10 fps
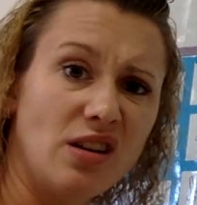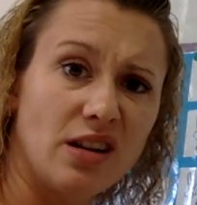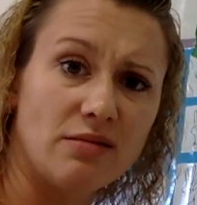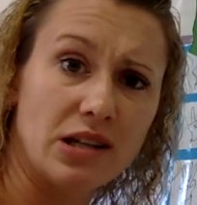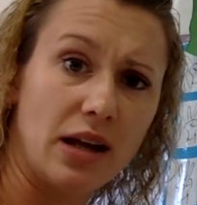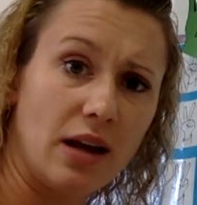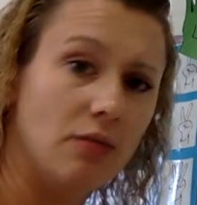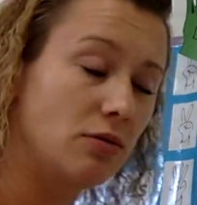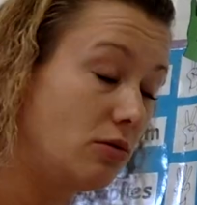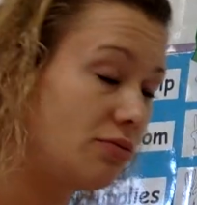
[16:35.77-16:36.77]
I'm
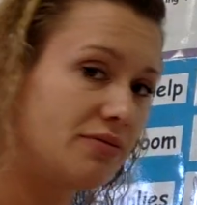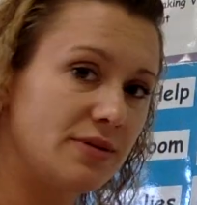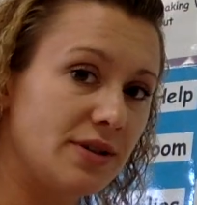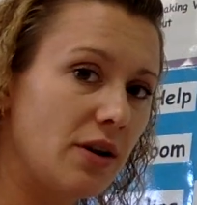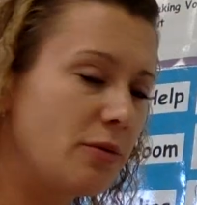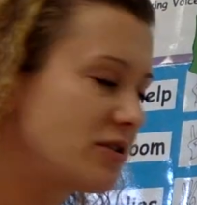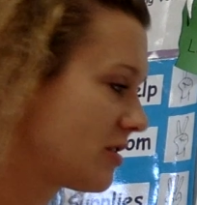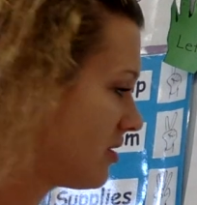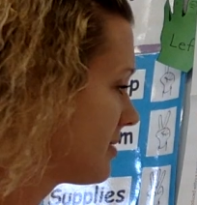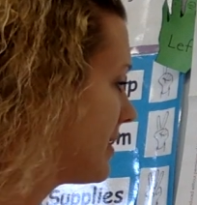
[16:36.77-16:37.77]
struggling today. Whew.
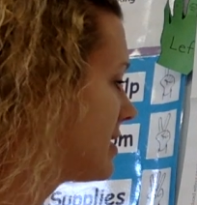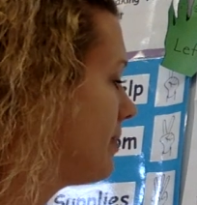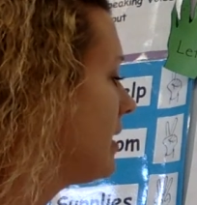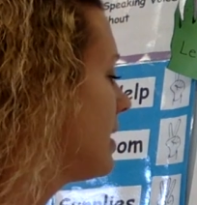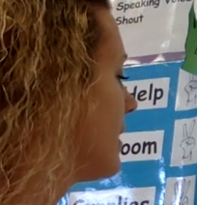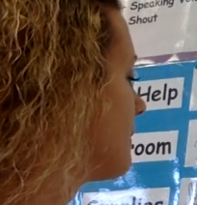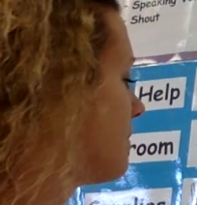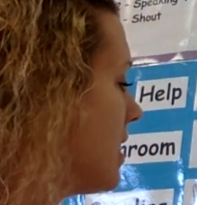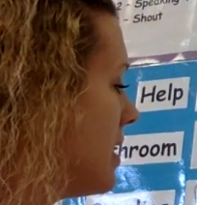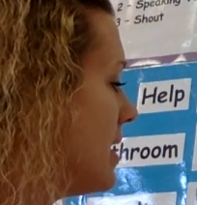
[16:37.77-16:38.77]
Sorry, boys and girls, my
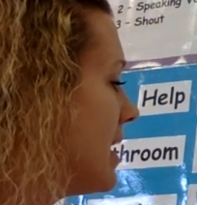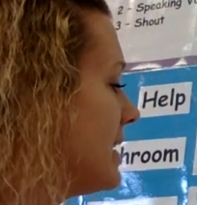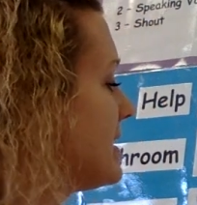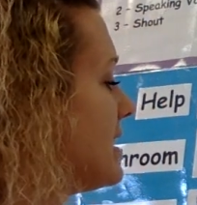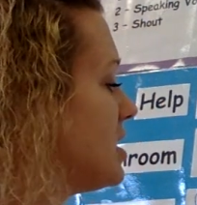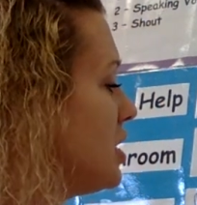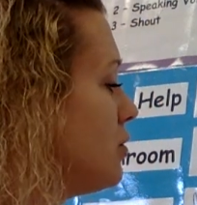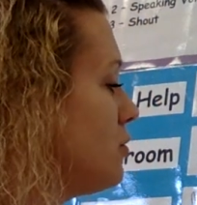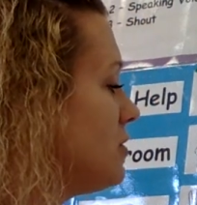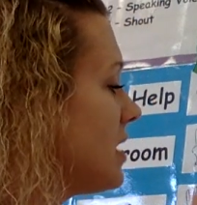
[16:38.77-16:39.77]
speaking.
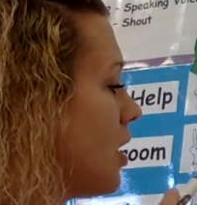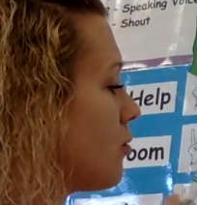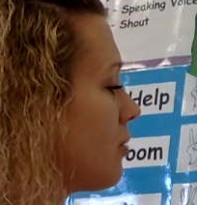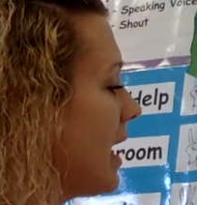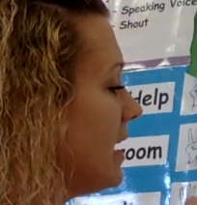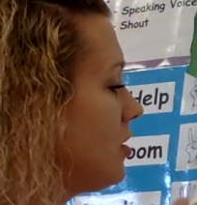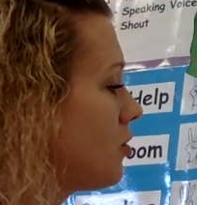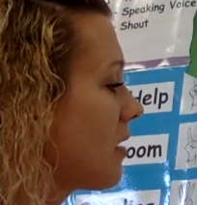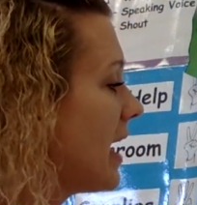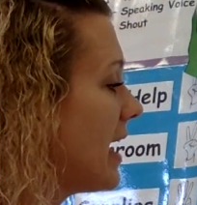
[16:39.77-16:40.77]
It says use
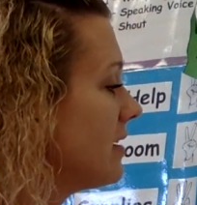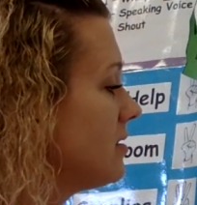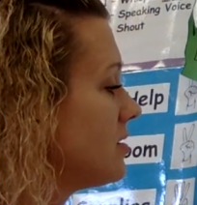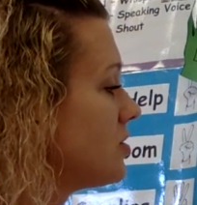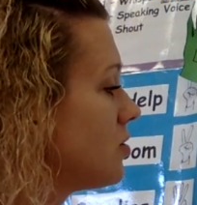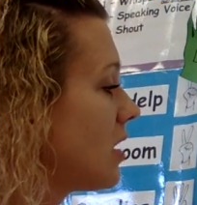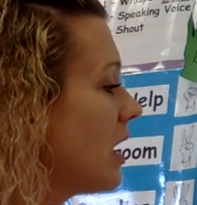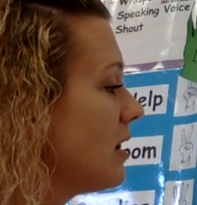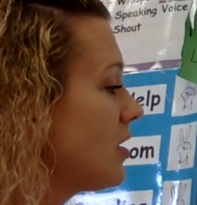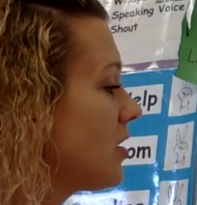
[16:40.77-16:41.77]
a red
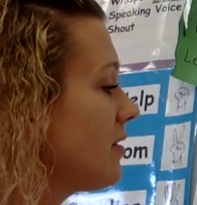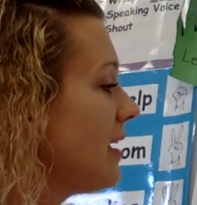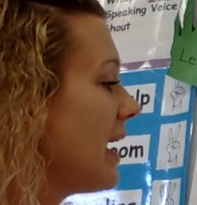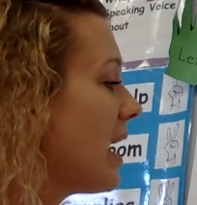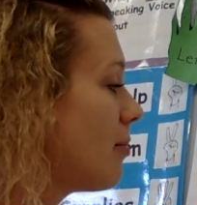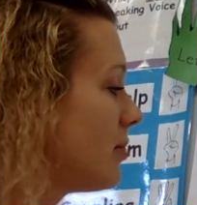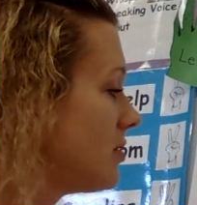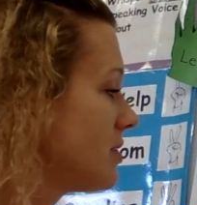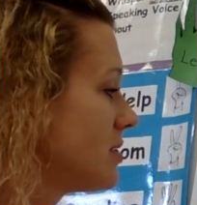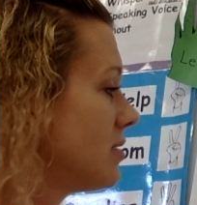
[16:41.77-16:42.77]
crayon to color
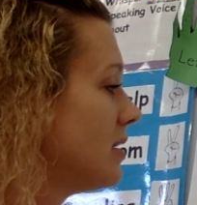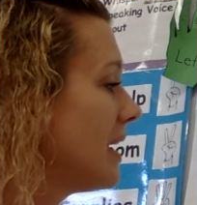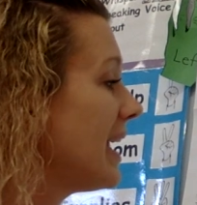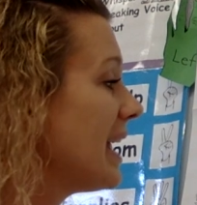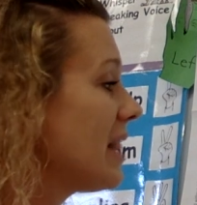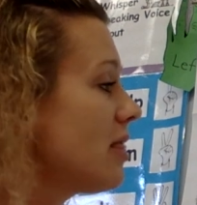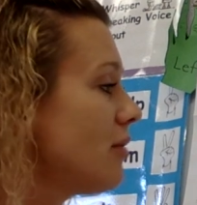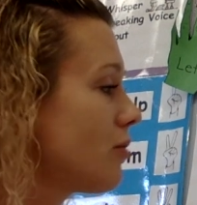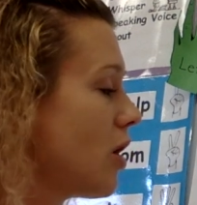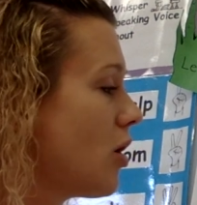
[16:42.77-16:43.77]
the apples
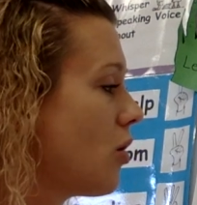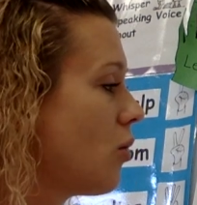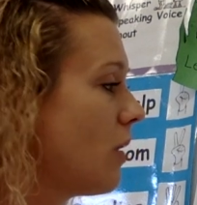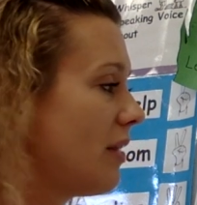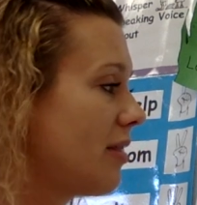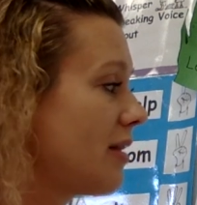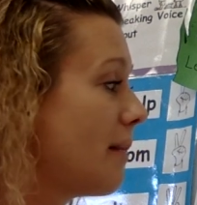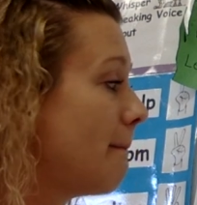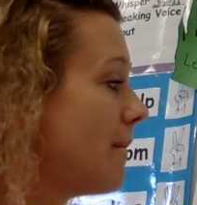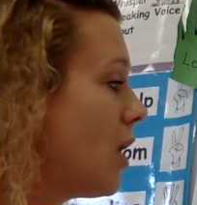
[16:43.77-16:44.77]
in the
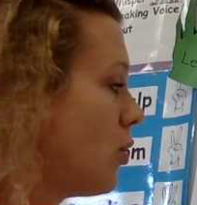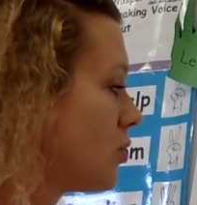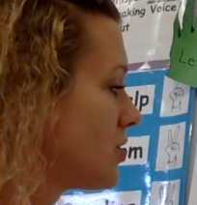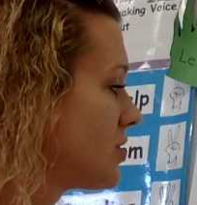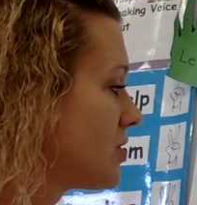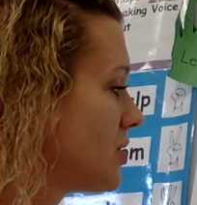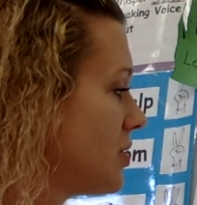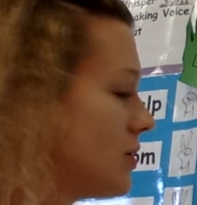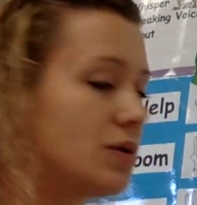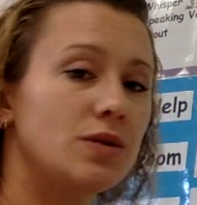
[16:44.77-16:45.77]
row with the
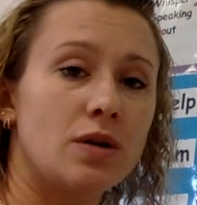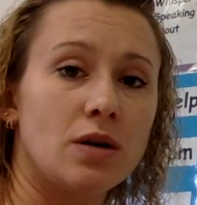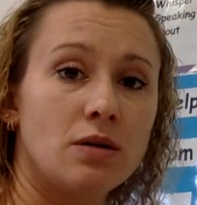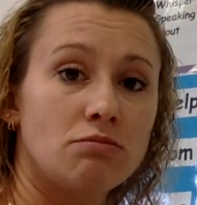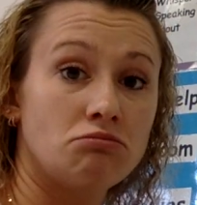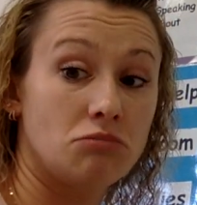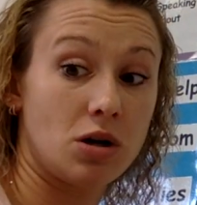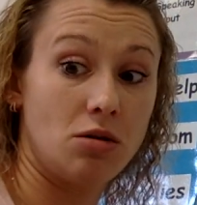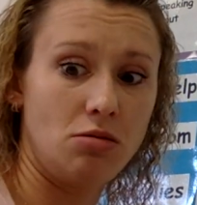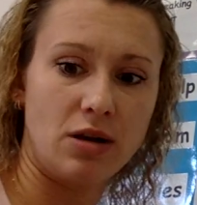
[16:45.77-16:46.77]
most.
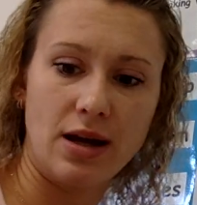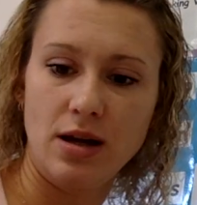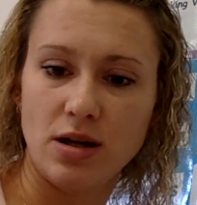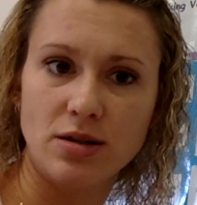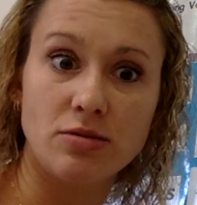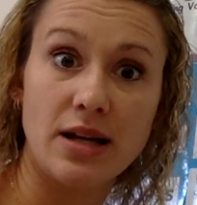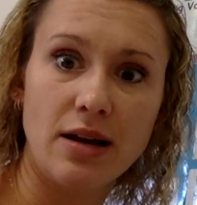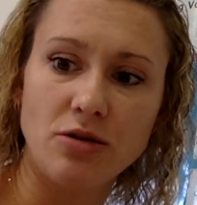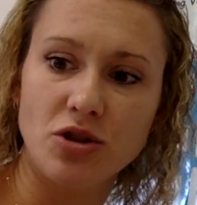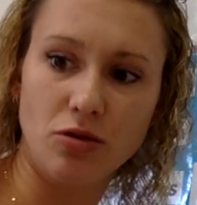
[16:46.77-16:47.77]

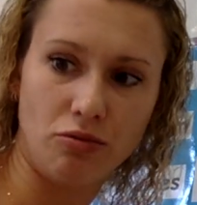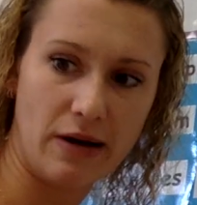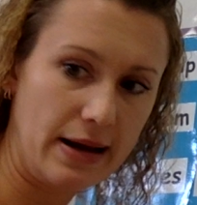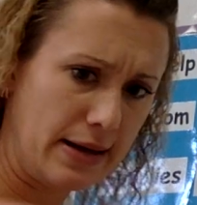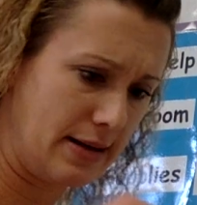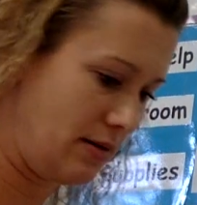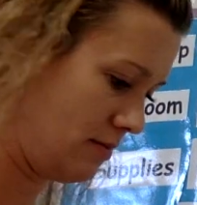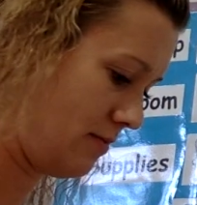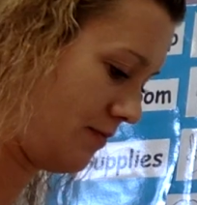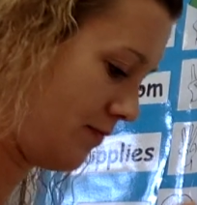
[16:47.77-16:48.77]
Okay, so talk about
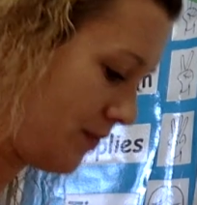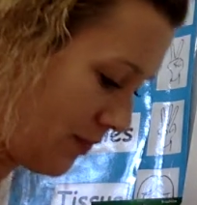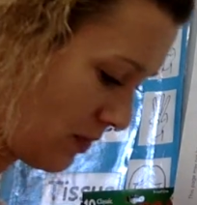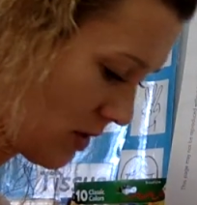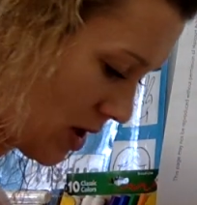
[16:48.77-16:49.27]
your red.